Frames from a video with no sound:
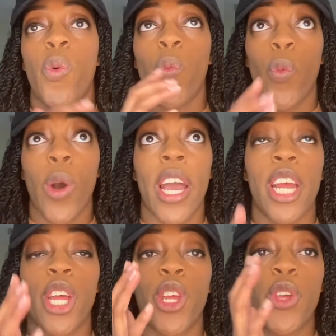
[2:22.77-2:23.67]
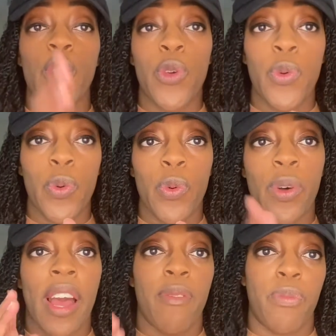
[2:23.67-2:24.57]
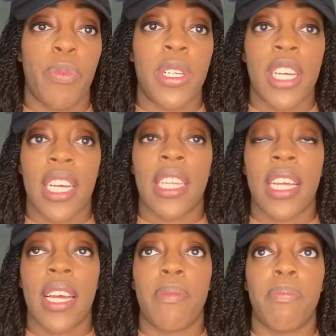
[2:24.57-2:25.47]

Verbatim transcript: what you have particularly